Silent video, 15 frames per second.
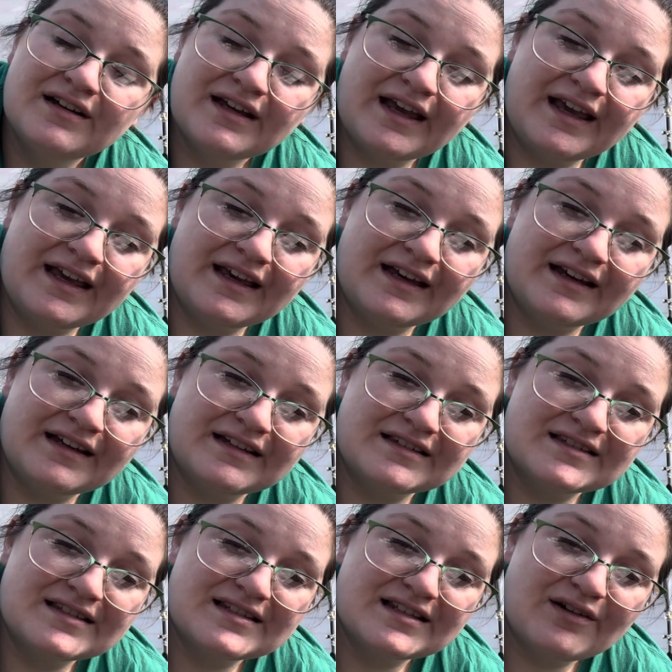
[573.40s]

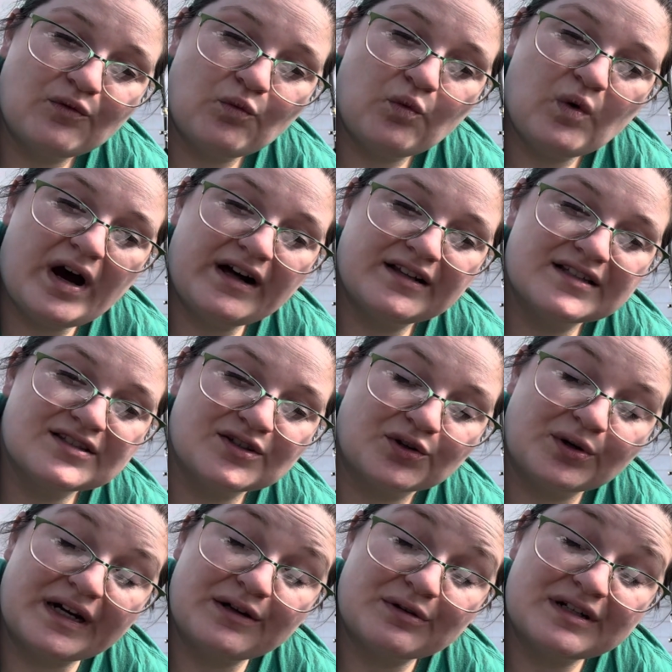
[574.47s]
And while it's a
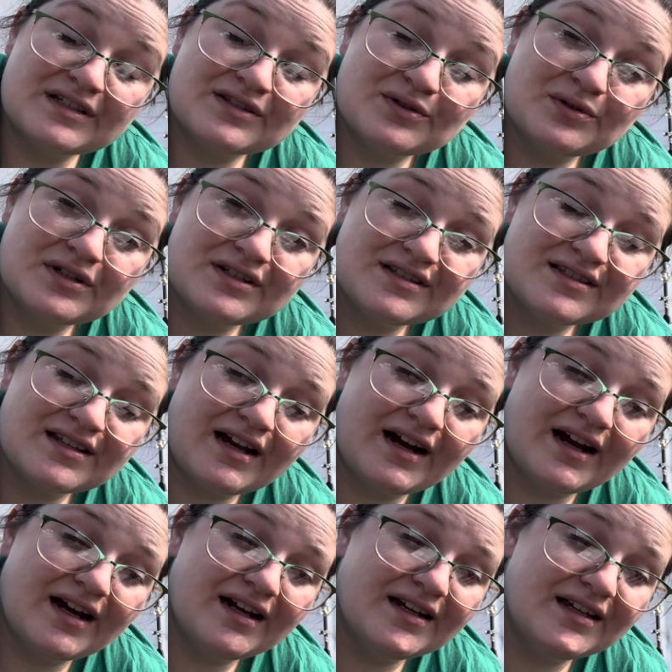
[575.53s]
great resource,
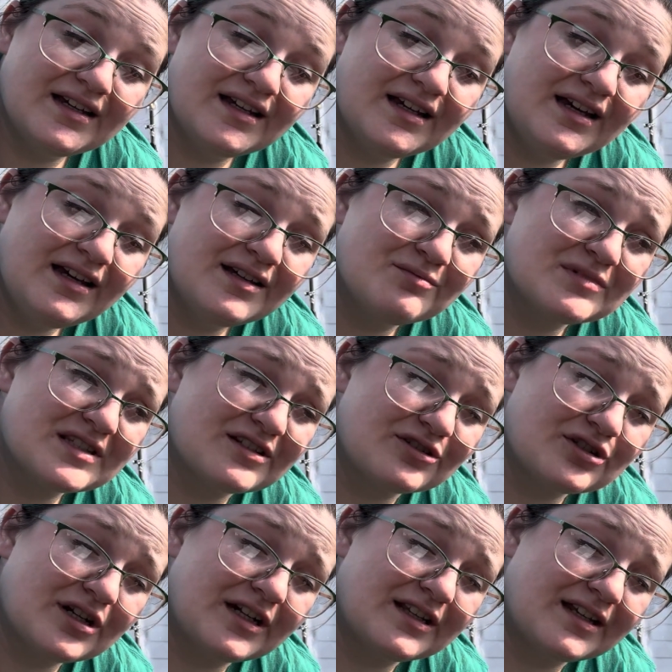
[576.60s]
I am still
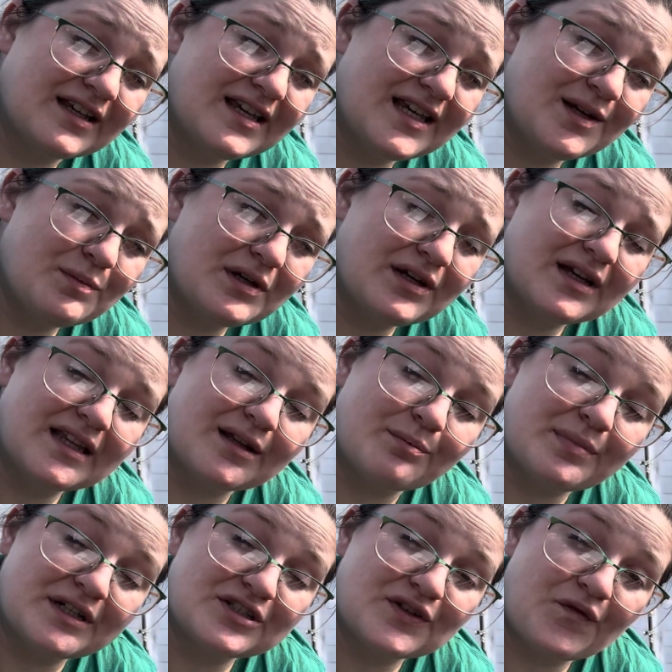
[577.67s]
trying to keep it in a
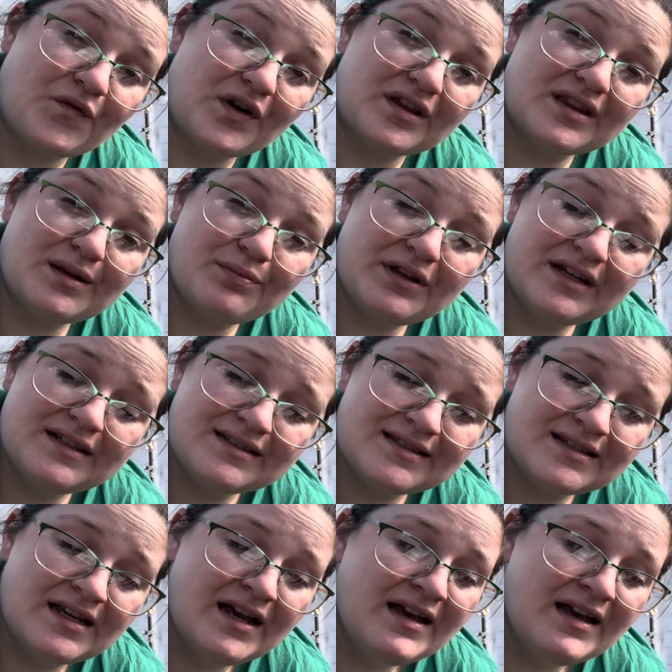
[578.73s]
budget-friendly place.